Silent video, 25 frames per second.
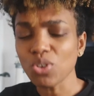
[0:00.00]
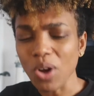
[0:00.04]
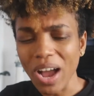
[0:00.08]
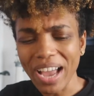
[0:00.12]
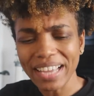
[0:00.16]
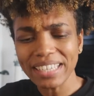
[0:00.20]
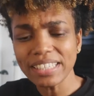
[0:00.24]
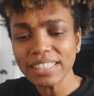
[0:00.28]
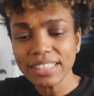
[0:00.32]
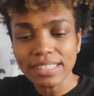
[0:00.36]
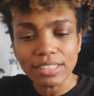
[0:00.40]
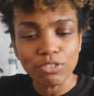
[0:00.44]
you know,
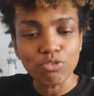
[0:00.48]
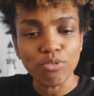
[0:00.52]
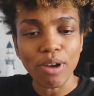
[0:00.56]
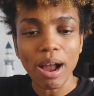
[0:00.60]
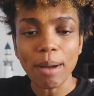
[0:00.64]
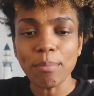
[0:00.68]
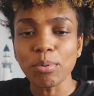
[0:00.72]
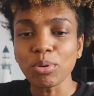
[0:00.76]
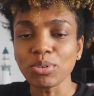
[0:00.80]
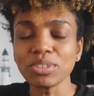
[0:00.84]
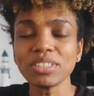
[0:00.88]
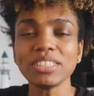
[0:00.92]
I need to
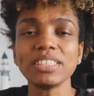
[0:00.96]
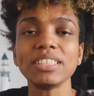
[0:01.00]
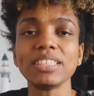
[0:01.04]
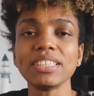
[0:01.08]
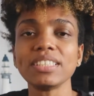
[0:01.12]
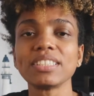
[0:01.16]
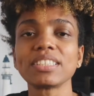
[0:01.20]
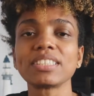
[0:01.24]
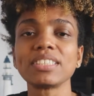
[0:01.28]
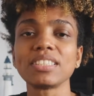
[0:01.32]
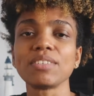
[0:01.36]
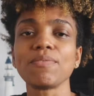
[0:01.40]
grab all these
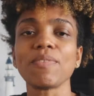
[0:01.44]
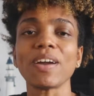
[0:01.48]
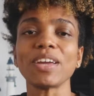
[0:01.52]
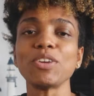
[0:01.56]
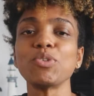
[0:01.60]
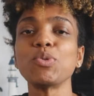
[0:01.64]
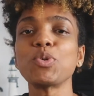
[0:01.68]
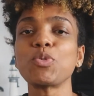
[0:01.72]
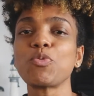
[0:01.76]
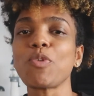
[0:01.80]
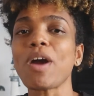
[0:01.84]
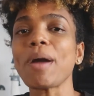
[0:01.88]
things, because if
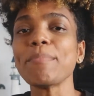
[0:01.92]
I don't